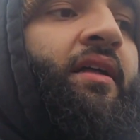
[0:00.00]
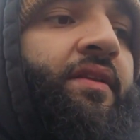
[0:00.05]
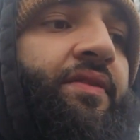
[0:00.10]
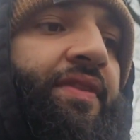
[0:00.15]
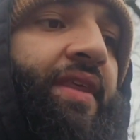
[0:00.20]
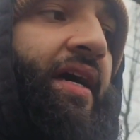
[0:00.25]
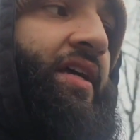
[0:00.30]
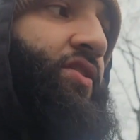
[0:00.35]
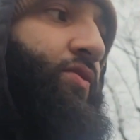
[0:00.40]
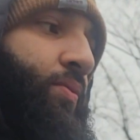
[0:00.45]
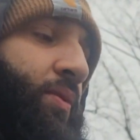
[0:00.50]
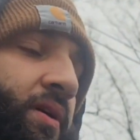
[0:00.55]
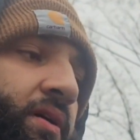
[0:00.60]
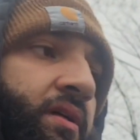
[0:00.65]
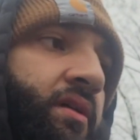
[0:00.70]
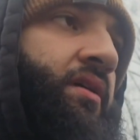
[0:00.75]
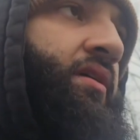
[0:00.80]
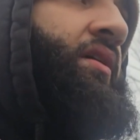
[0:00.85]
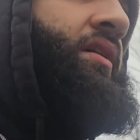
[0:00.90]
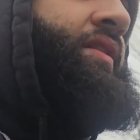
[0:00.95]
That's
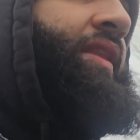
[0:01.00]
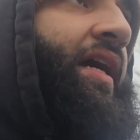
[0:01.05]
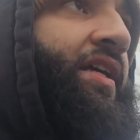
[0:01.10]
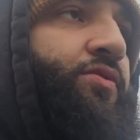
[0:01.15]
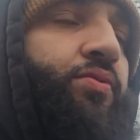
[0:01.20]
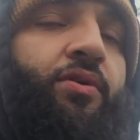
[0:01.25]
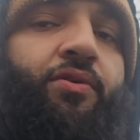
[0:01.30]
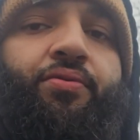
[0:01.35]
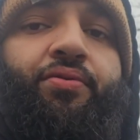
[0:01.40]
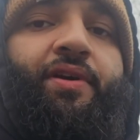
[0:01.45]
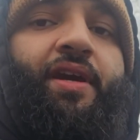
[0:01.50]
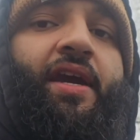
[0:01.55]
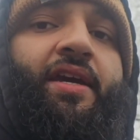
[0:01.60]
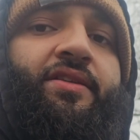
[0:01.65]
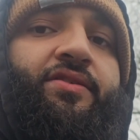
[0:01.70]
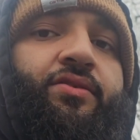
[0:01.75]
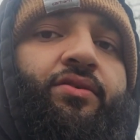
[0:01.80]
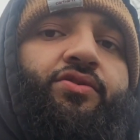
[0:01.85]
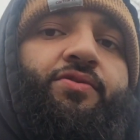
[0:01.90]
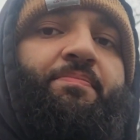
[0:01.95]
what
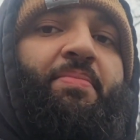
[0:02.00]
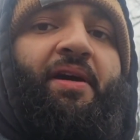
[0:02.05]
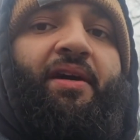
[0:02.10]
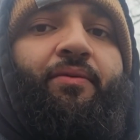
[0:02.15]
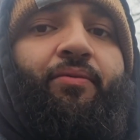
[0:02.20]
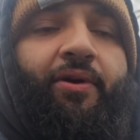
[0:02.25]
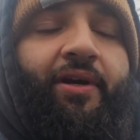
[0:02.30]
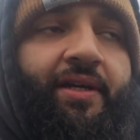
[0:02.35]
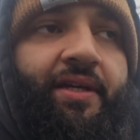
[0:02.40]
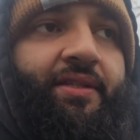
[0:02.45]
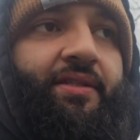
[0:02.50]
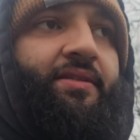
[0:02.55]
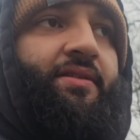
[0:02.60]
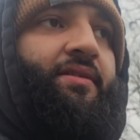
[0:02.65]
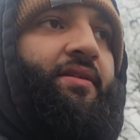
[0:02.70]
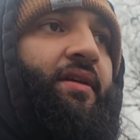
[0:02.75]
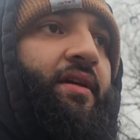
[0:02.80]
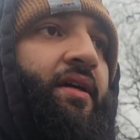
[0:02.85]
creates those big wins.